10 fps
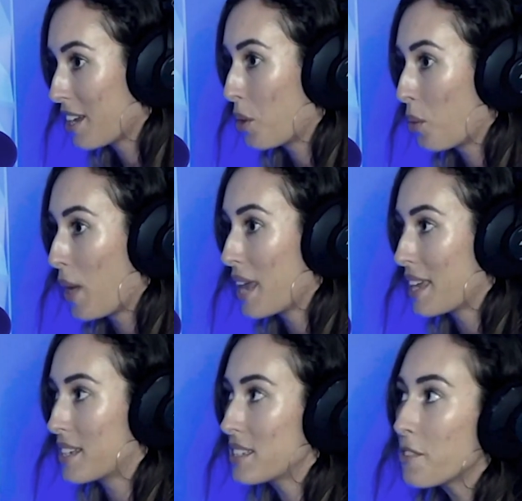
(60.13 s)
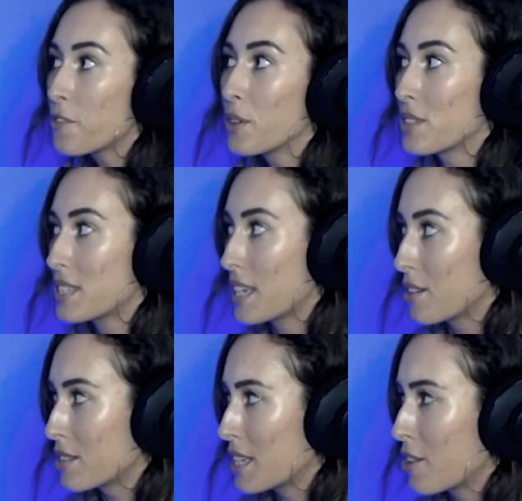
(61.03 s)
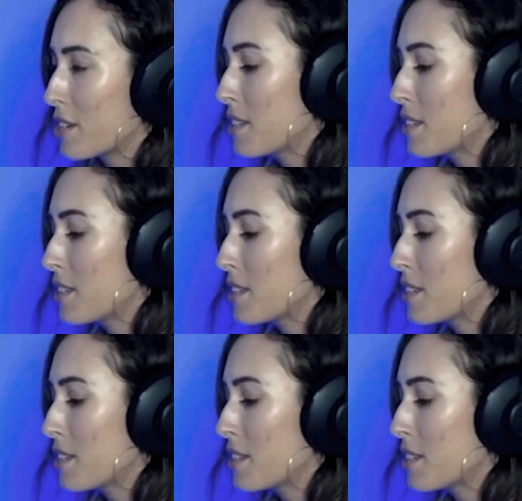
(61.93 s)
in a way that doesn't feel salesy or